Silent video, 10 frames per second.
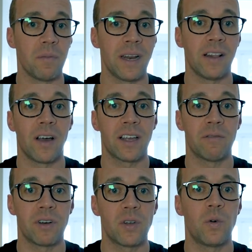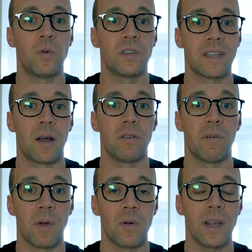meaning that I can record sound
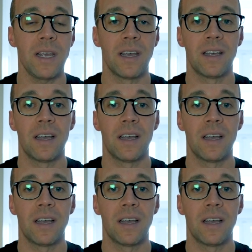remotely